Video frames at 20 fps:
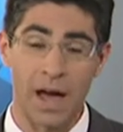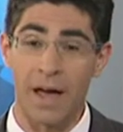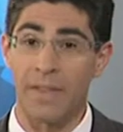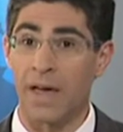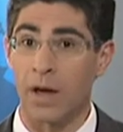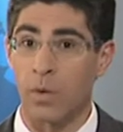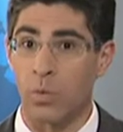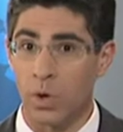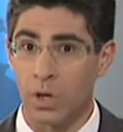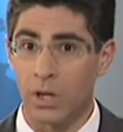and
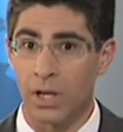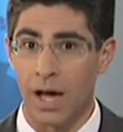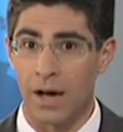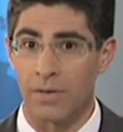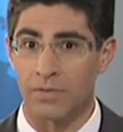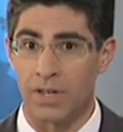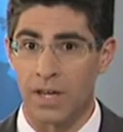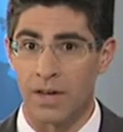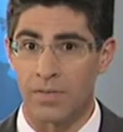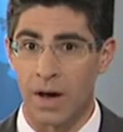they will
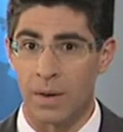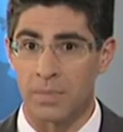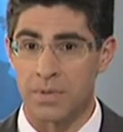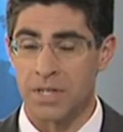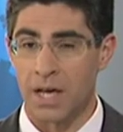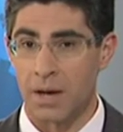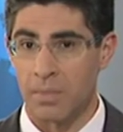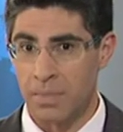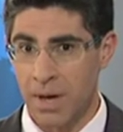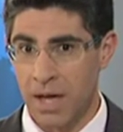have to give up
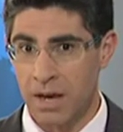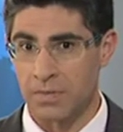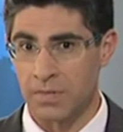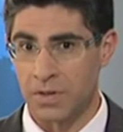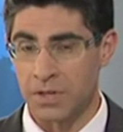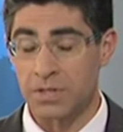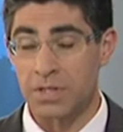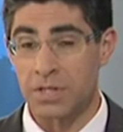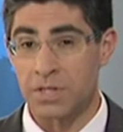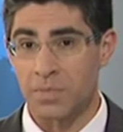some
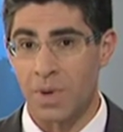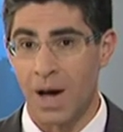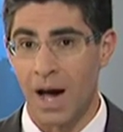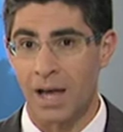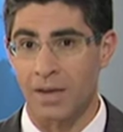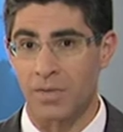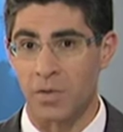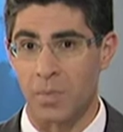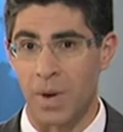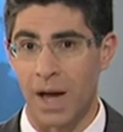benefits as
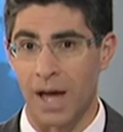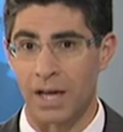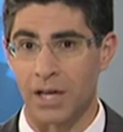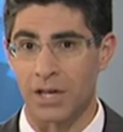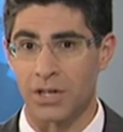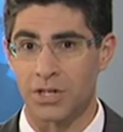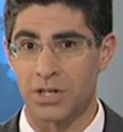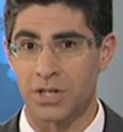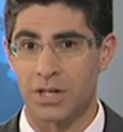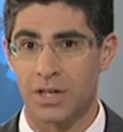part of the
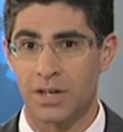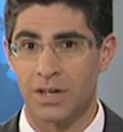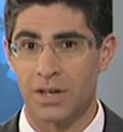package.